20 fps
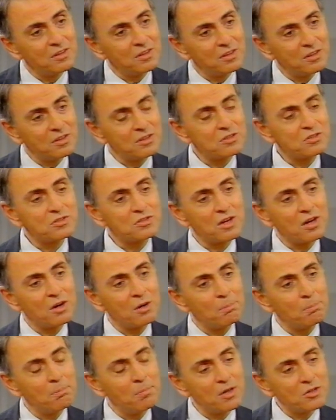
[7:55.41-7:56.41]
is a
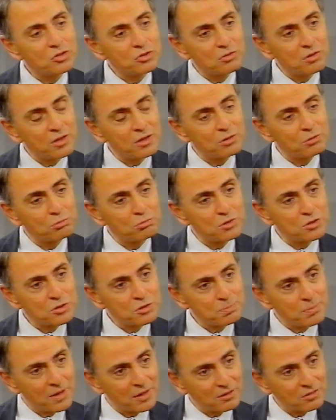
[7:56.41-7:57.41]
much greater
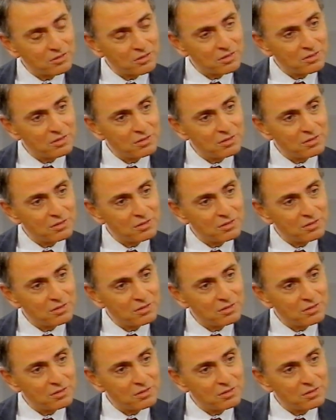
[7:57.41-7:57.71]
respect